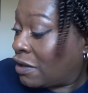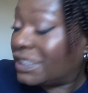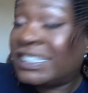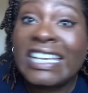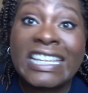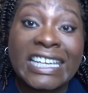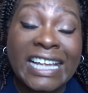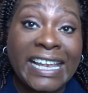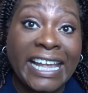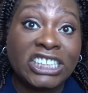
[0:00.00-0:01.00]
last thing in the
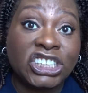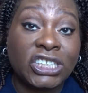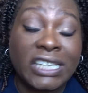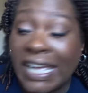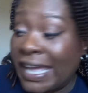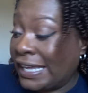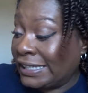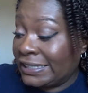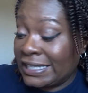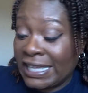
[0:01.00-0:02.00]
collection
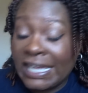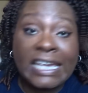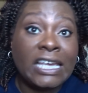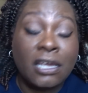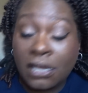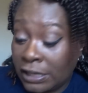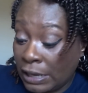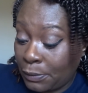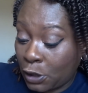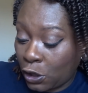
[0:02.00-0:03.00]
is the
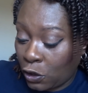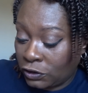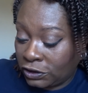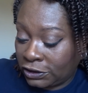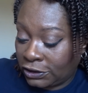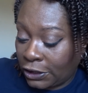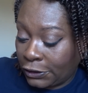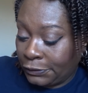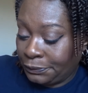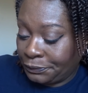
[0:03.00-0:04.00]
lip gloss. So